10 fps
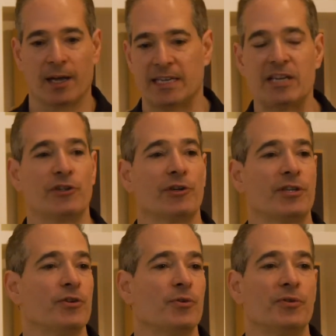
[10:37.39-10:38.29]
easier to
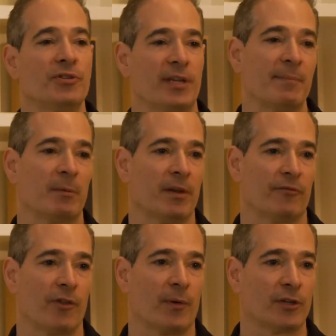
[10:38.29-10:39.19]
use and implement
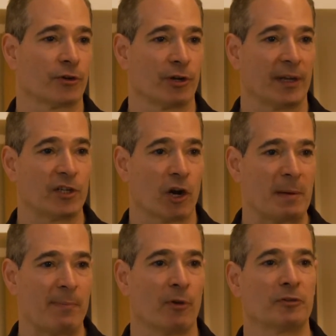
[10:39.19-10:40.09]
for their internal HR
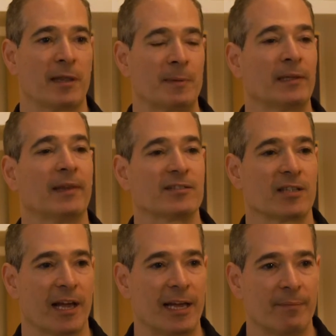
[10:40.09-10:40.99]
people so they spend less
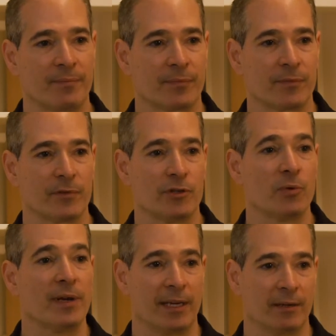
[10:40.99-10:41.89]
time
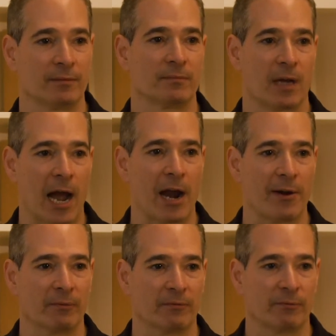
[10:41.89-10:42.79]
doing
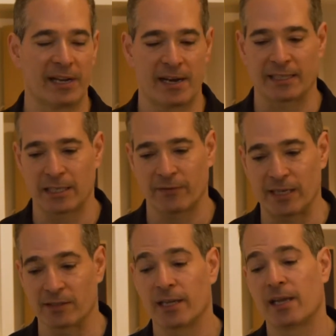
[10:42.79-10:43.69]
hiring related
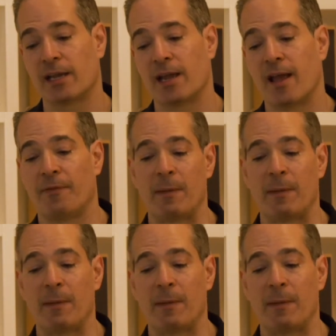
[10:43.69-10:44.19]
activities. They